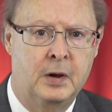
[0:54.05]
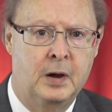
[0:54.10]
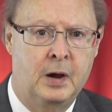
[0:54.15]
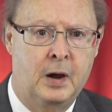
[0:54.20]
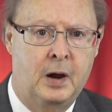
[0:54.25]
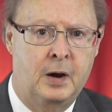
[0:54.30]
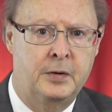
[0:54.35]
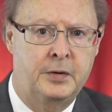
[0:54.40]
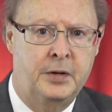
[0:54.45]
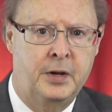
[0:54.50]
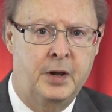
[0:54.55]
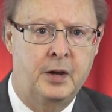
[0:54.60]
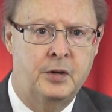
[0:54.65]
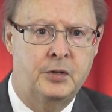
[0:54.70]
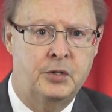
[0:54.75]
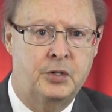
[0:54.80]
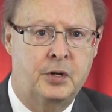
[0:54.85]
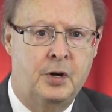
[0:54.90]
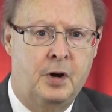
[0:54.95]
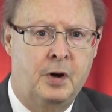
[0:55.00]
Our
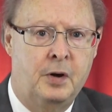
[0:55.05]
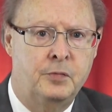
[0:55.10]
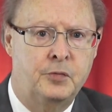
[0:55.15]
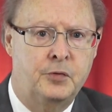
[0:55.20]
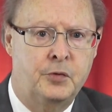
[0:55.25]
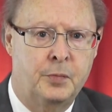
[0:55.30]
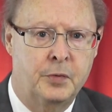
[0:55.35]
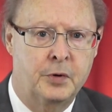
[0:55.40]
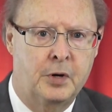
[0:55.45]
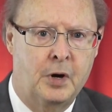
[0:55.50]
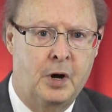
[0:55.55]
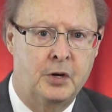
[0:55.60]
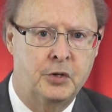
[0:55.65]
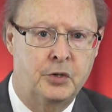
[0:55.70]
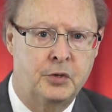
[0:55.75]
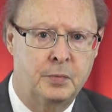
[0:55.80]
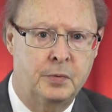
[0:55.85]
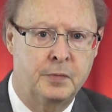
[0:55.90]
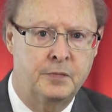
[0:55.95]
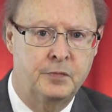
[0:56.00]
text comes from the
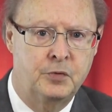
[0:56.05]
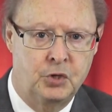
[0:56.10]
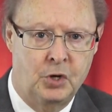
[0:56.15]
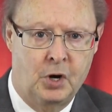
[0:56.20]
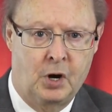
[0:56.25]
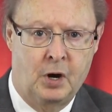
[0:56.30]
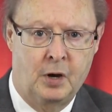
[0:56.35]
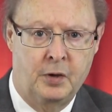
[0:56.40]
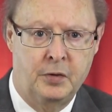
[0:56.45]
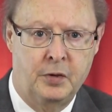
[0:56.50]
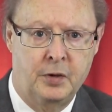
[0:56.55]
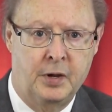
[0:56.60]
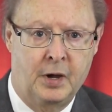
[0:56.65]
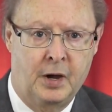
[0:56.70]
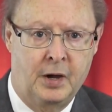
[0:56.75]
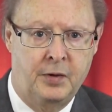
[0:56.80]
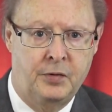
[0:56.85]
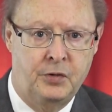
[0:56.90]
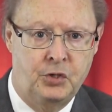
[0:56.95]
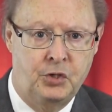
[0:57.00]
Gospel of John, the
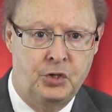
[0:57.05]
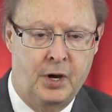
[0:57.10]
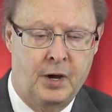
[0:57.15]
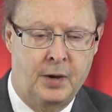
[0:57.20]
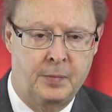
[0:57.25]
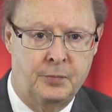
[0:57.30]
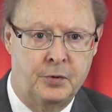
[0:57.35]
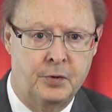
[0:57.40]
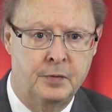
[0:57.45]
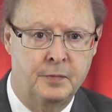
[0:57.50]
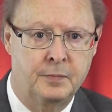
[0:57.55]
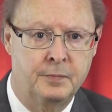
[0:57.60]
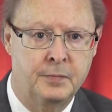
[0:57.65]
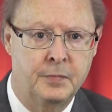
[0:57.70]
9th chapter,